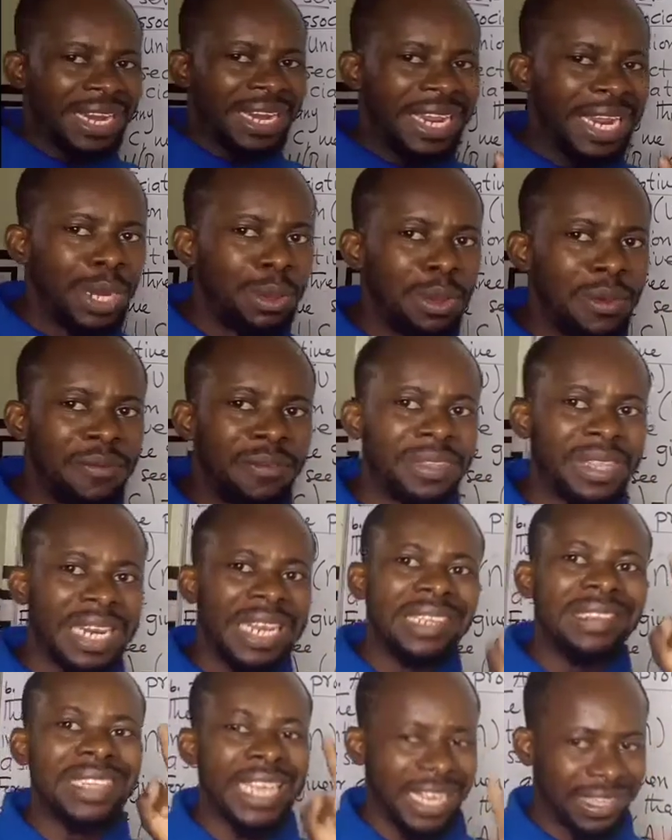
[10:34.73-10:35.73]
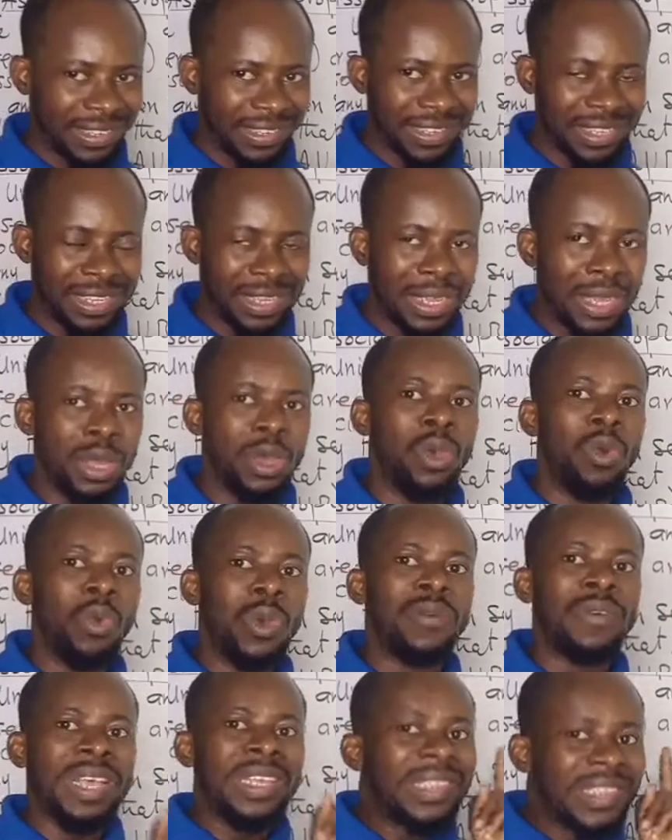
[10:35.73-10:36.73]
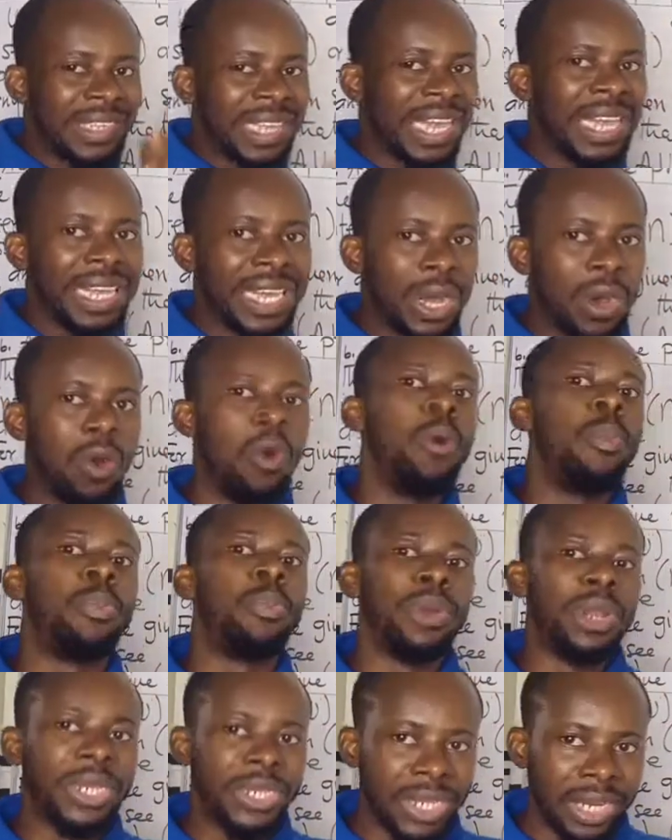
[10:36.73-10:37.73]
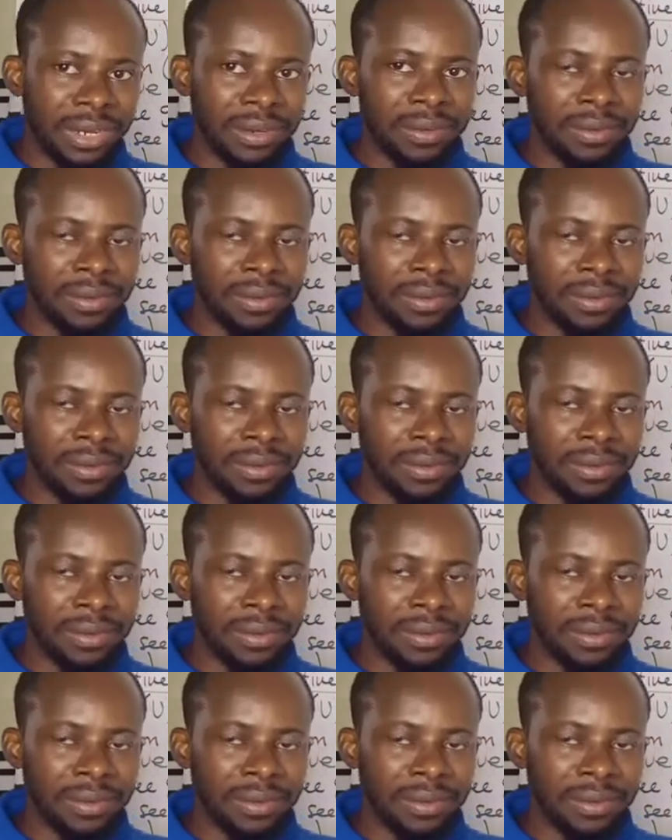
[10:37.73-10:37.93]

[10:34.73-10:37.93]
dealing with three sets with a single operation.